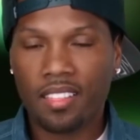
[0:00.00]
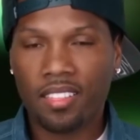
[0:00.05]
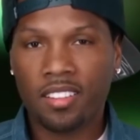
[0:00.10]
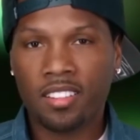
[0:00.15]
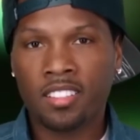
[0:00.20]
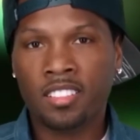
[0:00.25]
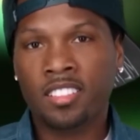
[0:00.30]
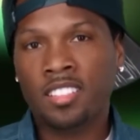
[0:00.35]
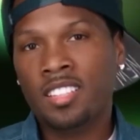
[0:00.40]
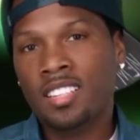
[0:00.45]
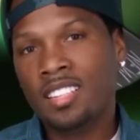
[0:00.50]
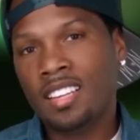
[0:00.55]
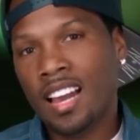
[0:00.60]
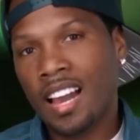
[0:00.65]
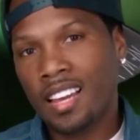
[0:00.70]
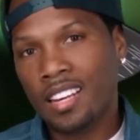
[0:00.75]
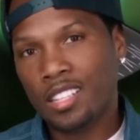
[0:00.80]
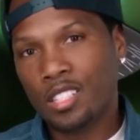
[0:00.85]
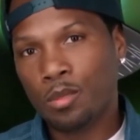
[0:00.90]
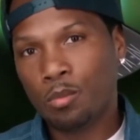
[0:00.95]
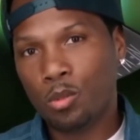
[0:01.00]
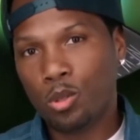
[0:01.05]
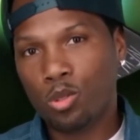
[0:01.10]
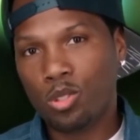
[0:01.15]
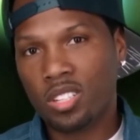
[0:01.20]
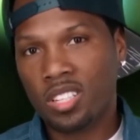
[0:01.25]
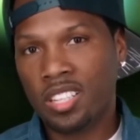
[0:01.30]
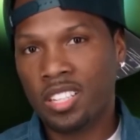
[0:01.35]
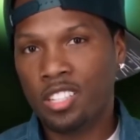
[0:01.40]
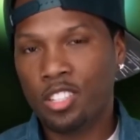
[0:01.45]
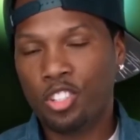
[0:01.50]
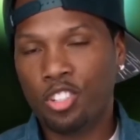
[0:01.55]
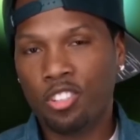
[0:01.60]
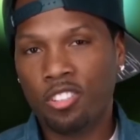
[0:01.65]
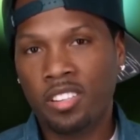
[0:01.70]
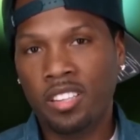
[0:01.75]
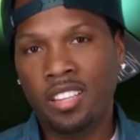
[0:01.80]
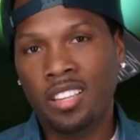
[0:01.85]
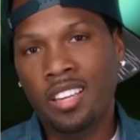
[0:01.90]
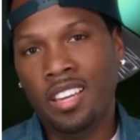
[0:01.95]
shoved up to microphones by
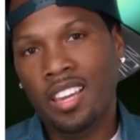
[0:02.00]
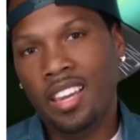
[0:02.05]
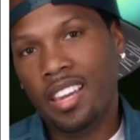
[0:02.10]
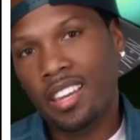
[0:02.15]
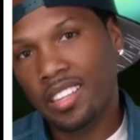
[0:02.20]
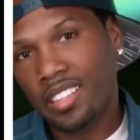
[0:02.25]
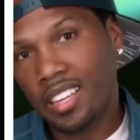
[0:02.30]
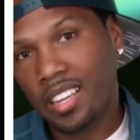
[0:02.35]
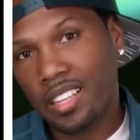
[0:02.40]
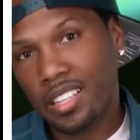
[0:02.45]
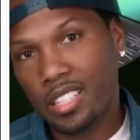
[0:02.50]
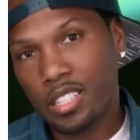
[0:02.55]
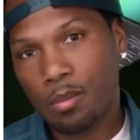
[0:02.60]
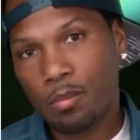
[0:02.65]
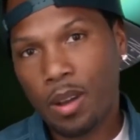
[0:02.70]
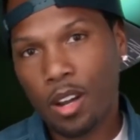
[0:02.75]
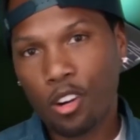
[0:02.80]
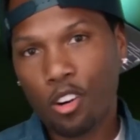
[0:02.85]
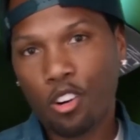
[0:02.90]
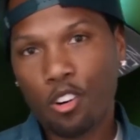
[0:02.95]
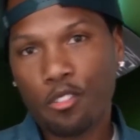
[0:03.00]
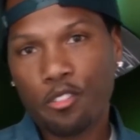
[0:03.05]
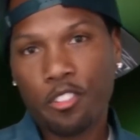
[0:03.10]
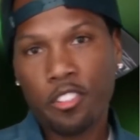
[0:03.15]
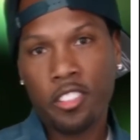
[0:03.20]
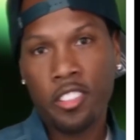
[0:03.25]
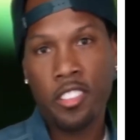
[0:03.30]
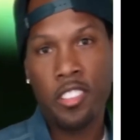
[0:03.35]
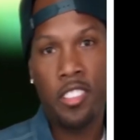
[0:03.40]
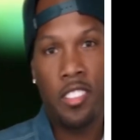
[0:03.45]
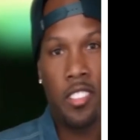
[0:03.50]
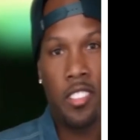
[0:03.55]
reporters. Her voice was calm